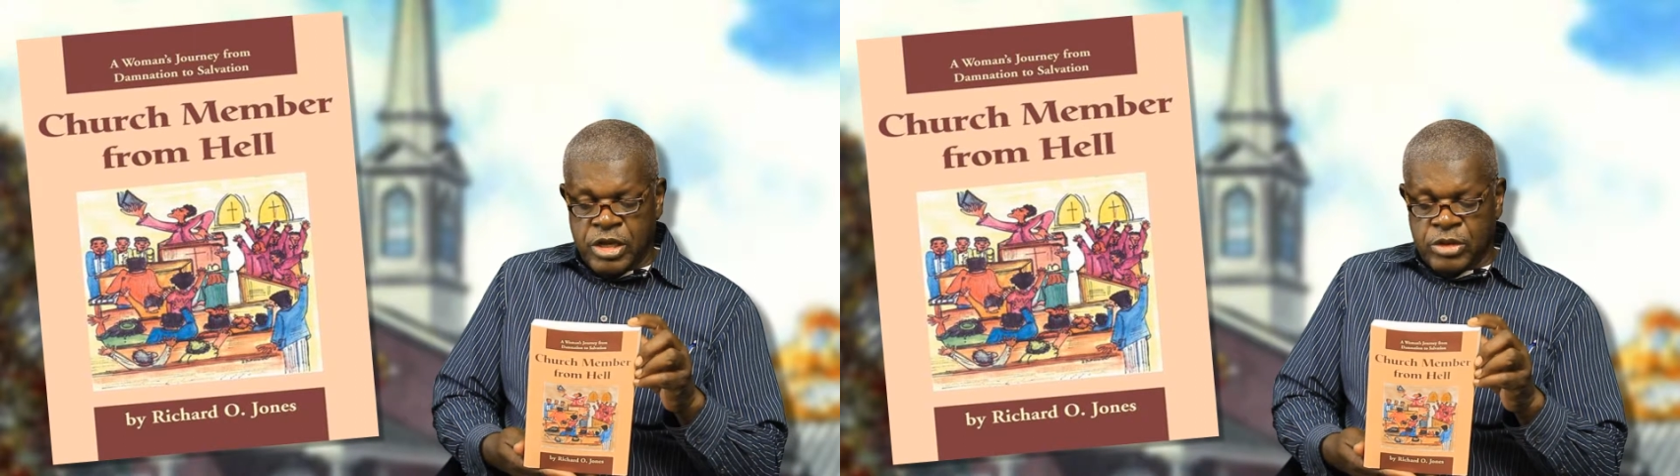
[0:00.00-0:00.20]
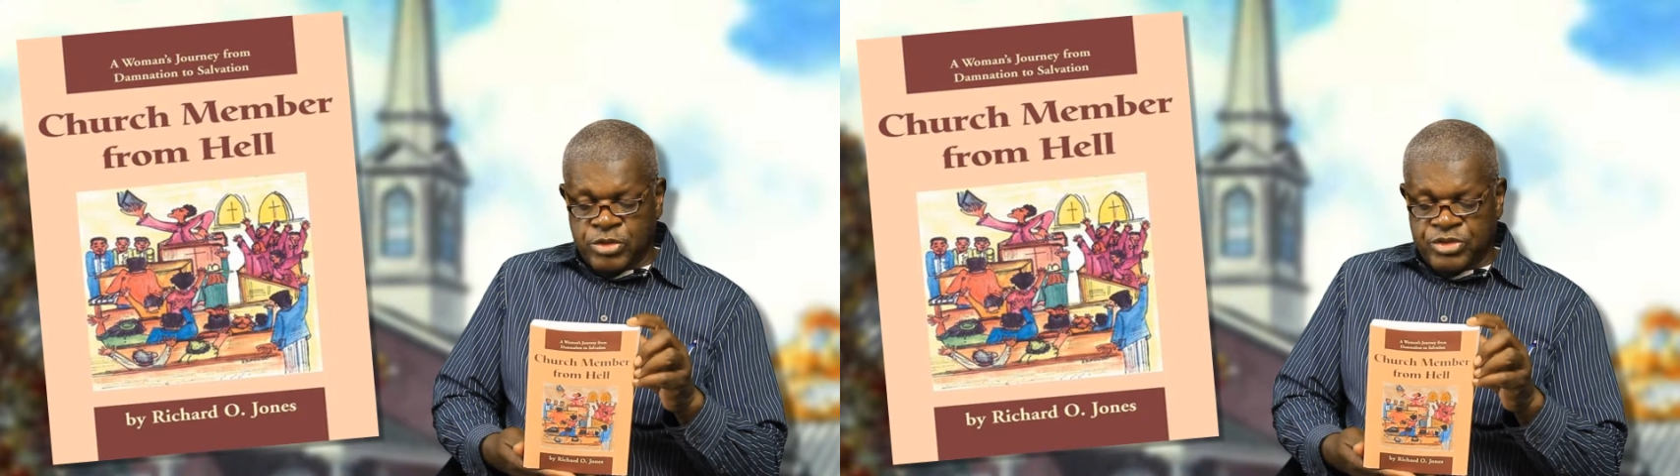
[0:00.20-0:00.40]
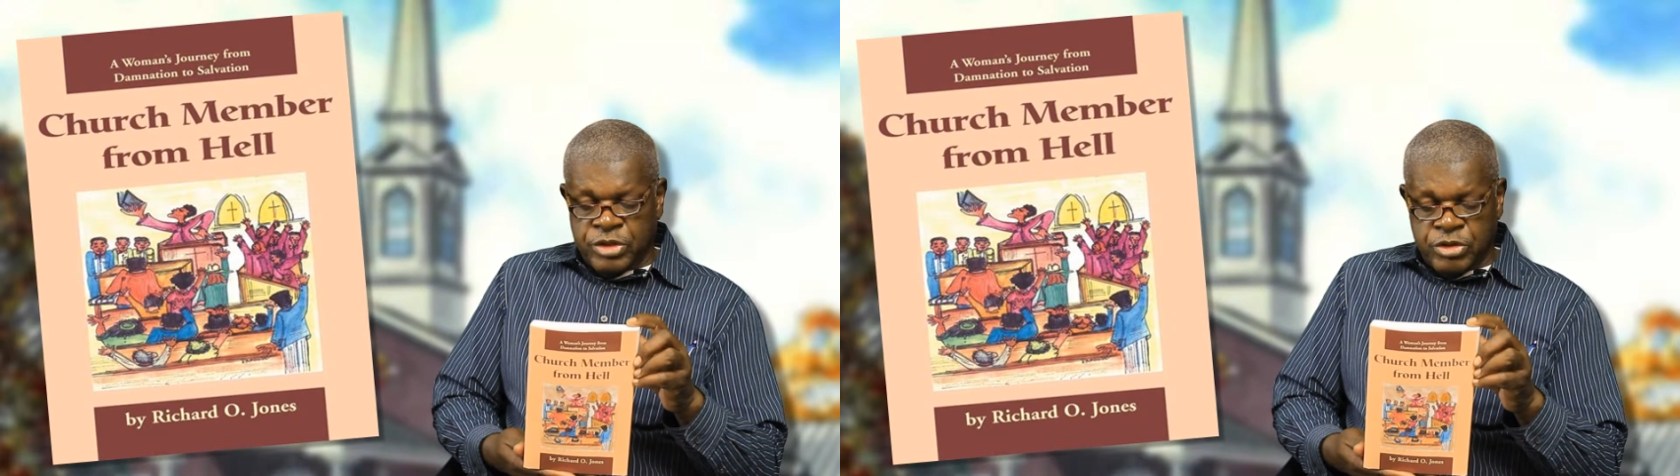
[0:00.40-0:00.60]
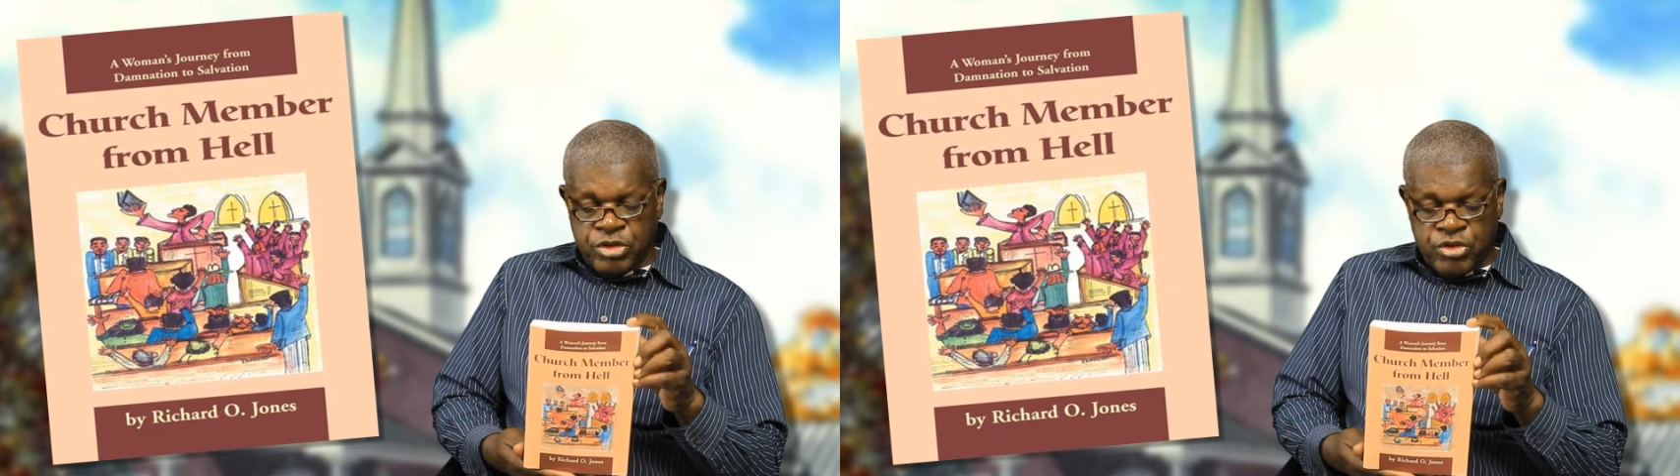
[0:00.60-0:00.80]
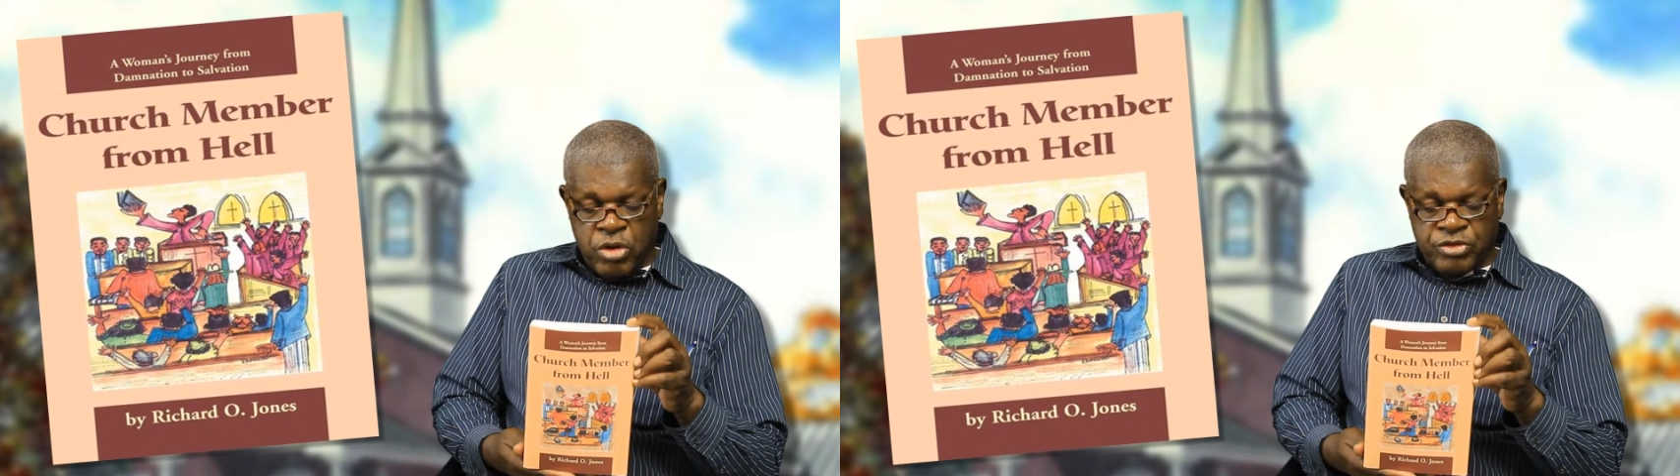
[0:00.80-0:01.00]
Lucinda
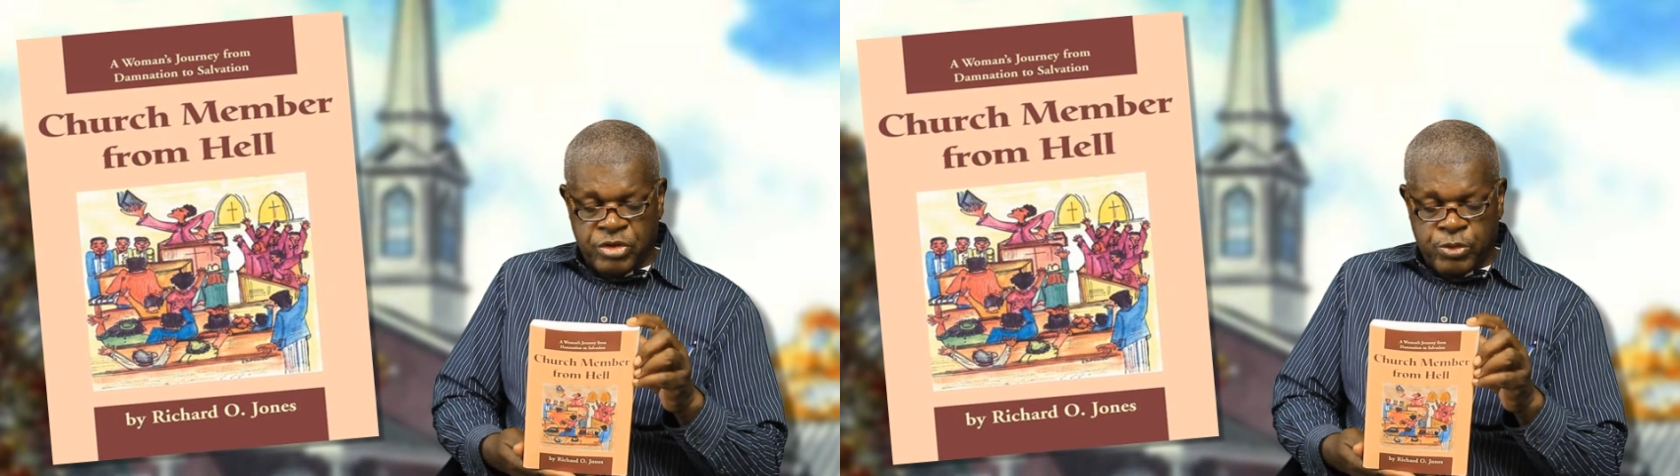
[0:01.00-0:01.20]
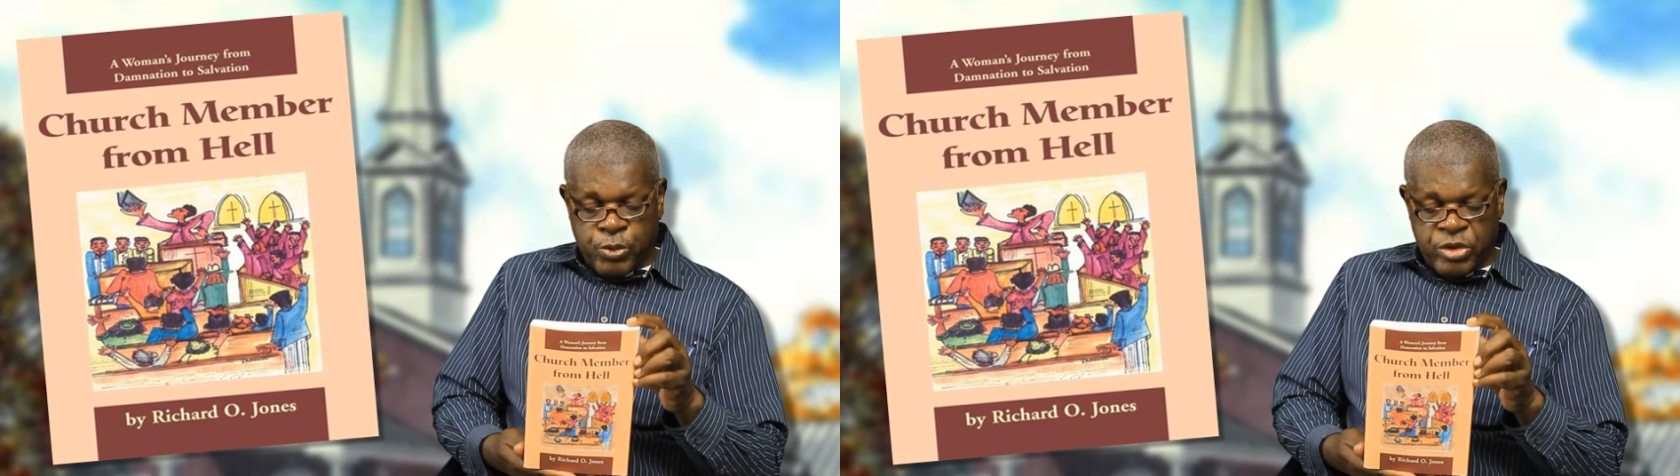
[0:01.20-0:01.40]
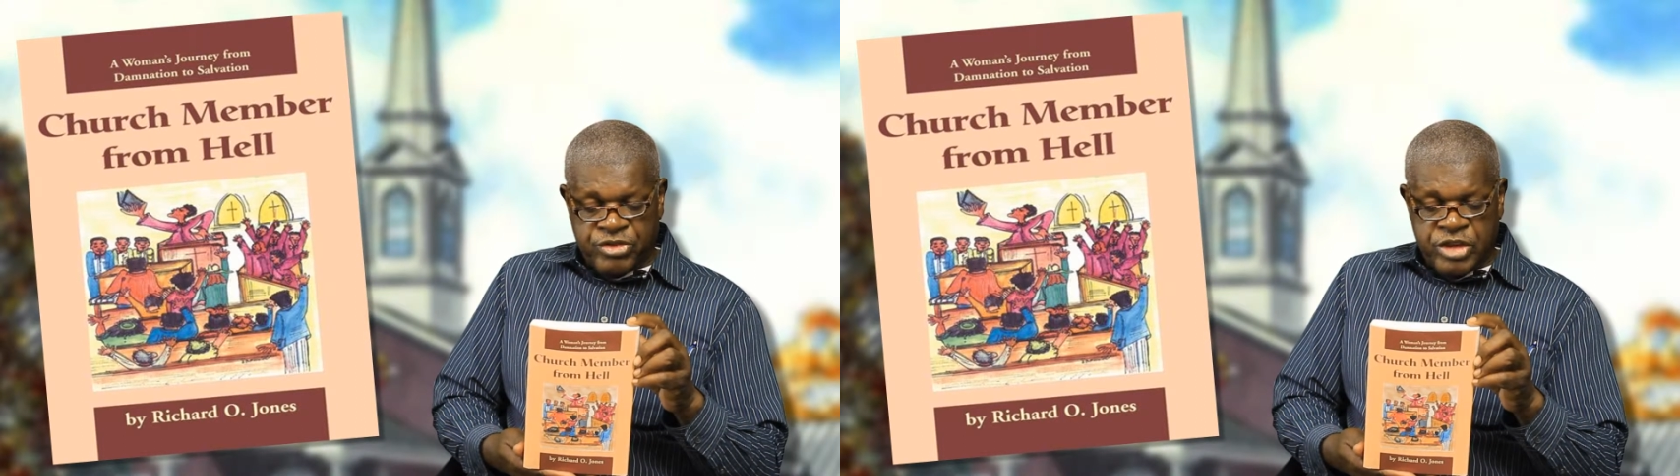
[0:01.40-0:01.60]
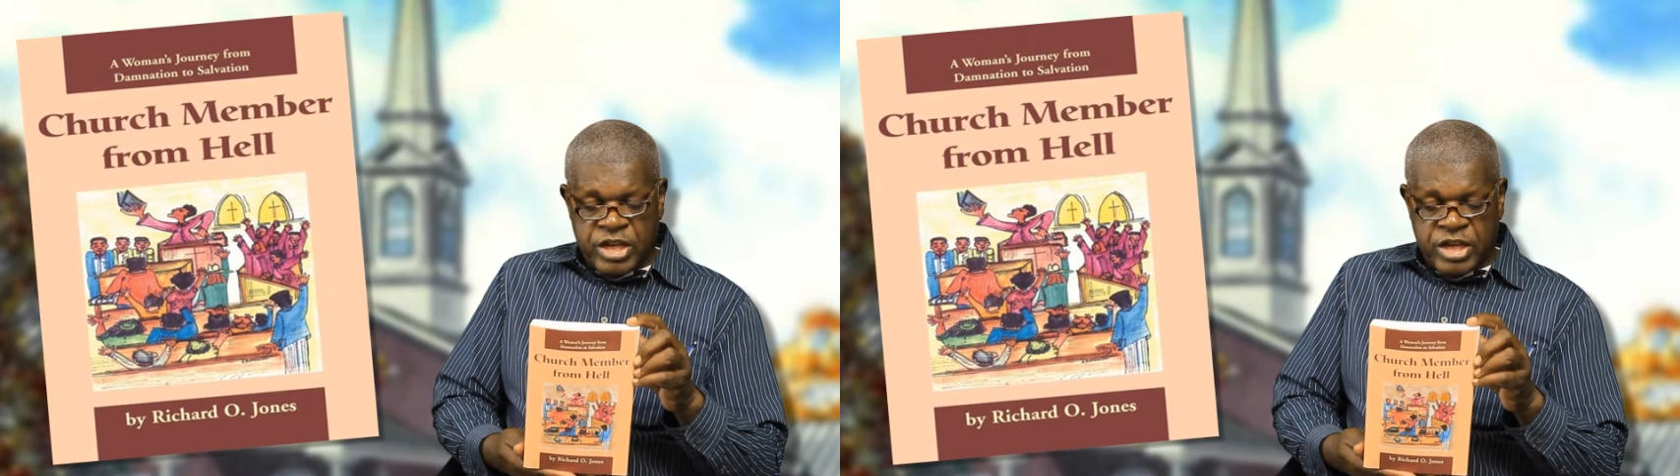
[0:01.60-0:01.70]
joins a Christian